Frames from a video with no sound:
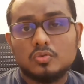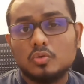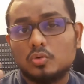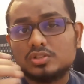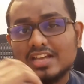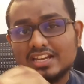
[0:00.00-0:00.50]

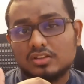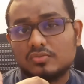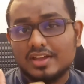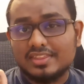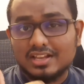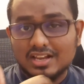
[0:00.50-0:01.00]
to
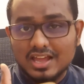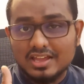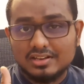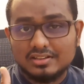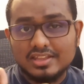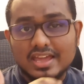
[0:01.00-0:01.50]
satisfy the
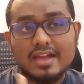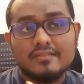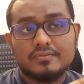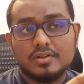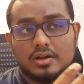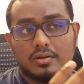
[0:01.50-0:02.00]
client. They
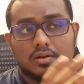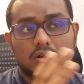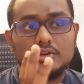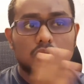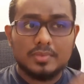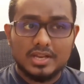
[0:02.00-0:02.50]
have
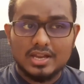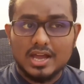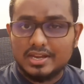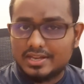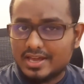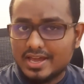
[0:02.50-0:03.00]
a domain
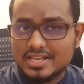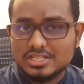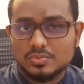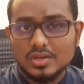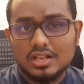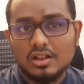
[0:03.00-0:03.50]
idea
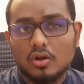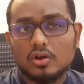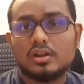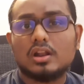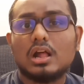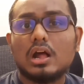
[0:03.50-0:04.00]
as well
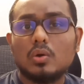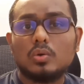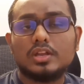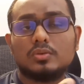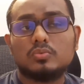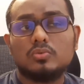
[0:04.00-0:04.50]
on
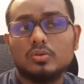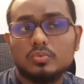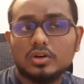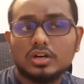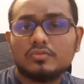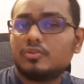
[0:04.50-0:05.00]
how it
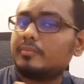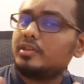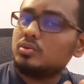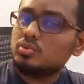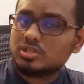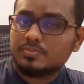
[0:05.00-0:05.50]
would work from a
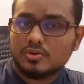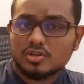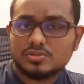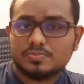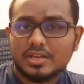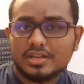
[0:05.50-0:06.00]
user
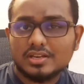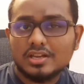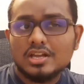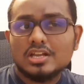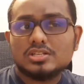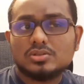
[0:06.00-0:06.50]
prospect.
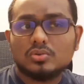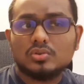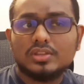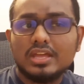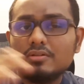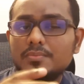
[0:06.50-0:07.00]

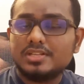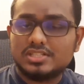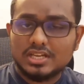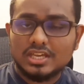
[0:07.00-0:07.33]
So they will be